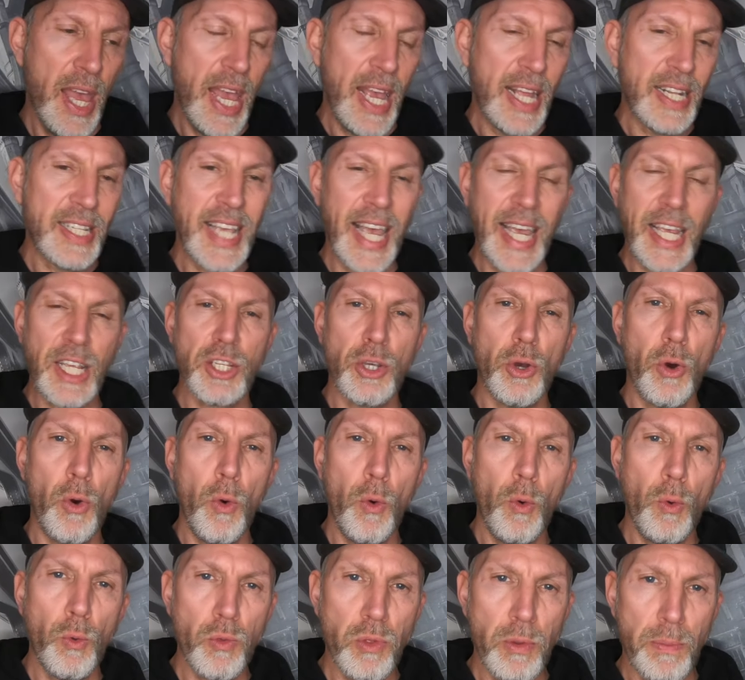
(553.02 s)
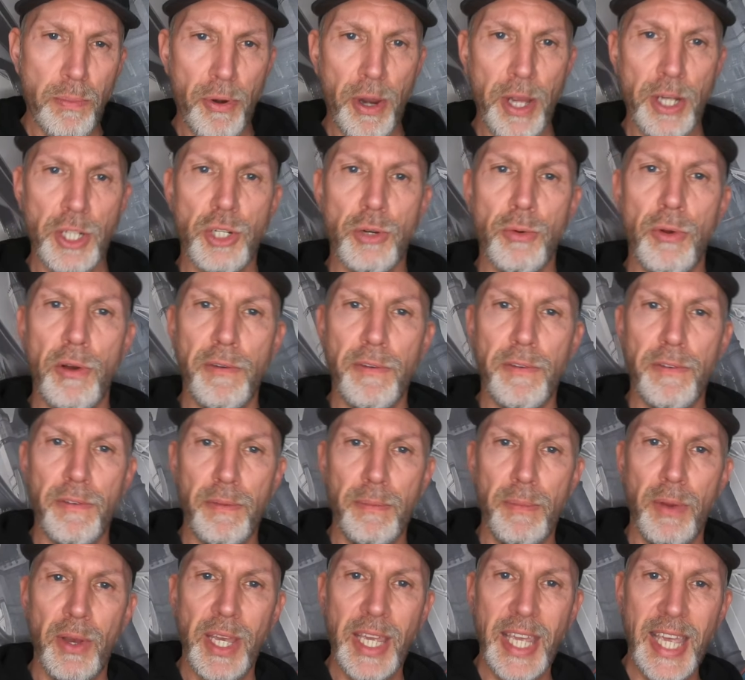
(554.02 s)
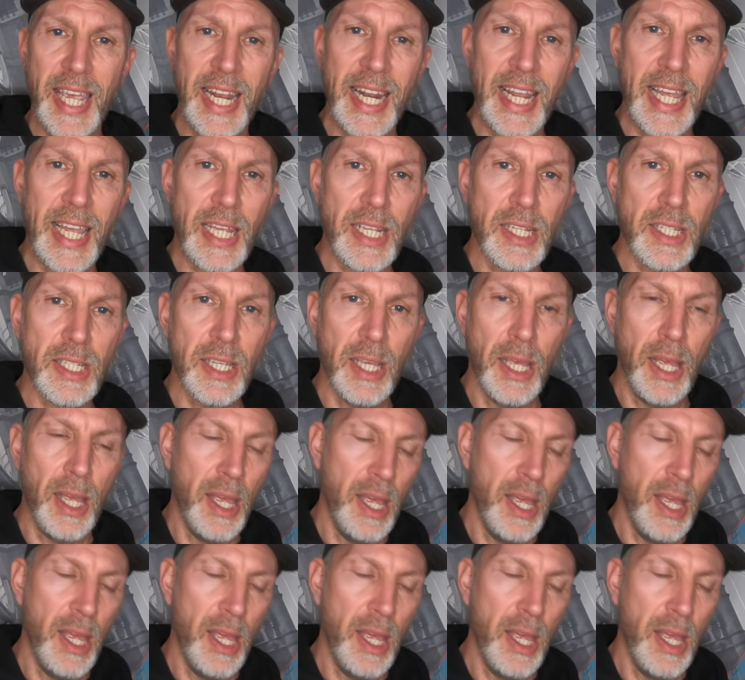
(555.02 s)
Takes all the pressure off my Achilles,